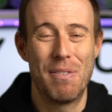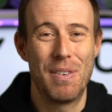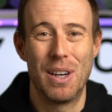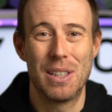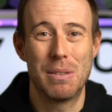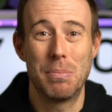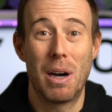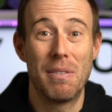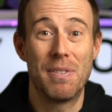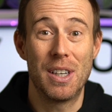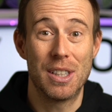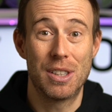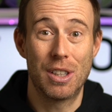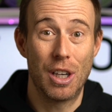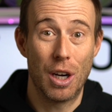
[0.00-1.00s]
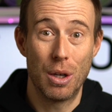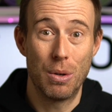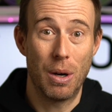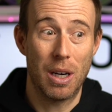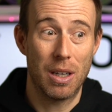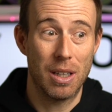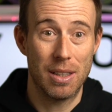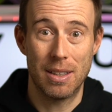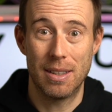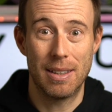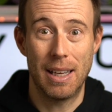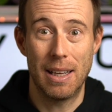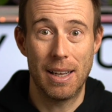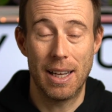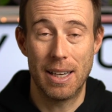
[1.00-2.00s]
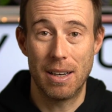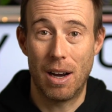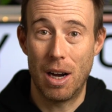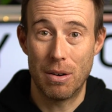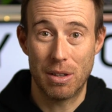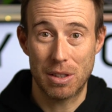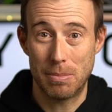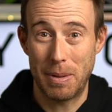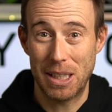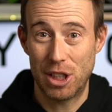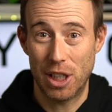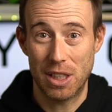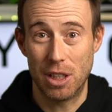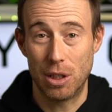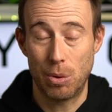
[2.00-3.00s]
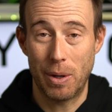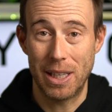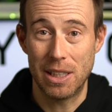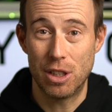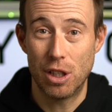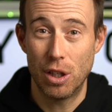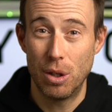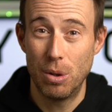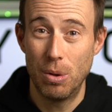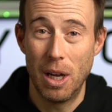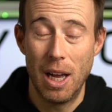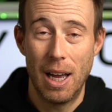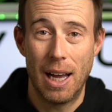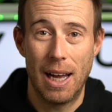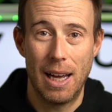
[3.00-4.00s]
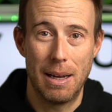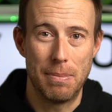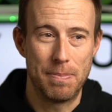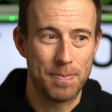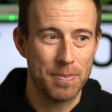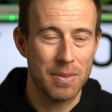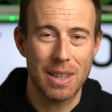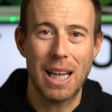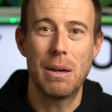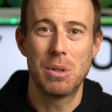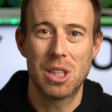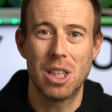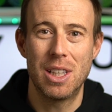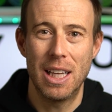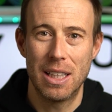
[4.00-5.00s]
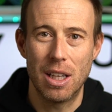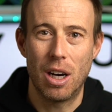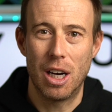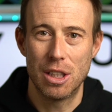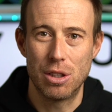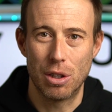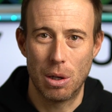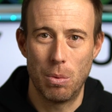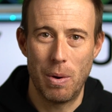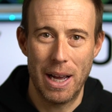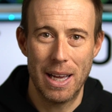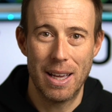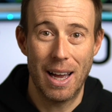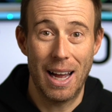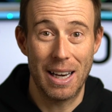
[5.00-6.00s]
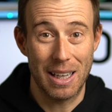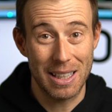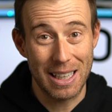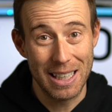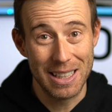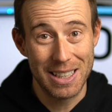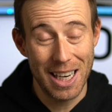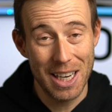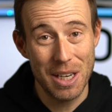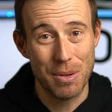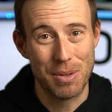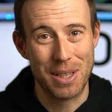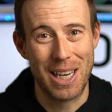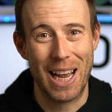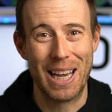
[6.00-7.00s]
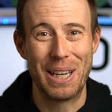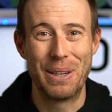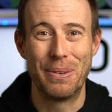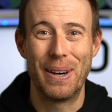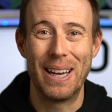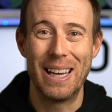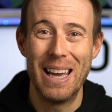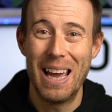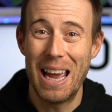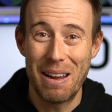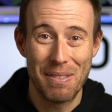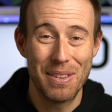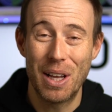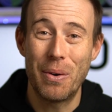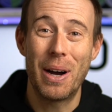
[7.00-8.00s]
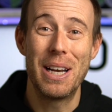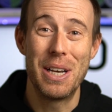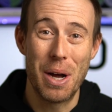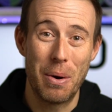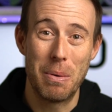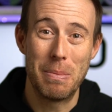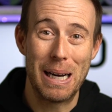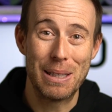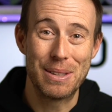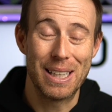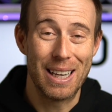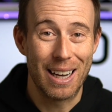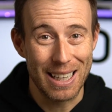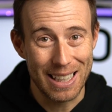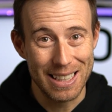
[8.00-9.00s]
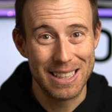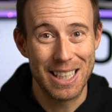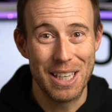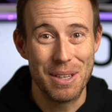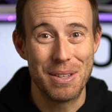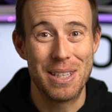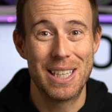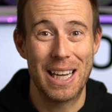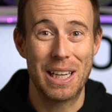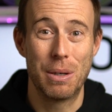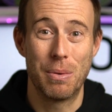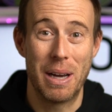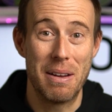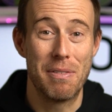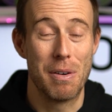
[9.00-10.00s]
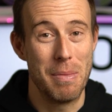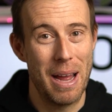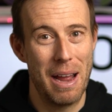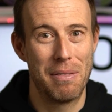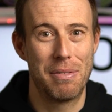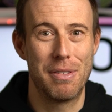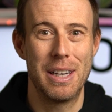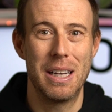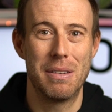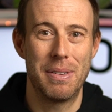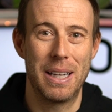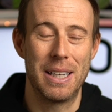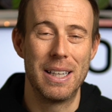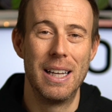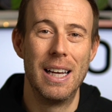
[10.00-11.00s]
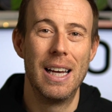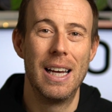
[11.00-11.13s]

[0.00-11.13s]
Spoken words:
first go in Hyrox Manchester 22, that was the thing that I took away, and I continue to take away, even though I know about it, I continue to take away from every event.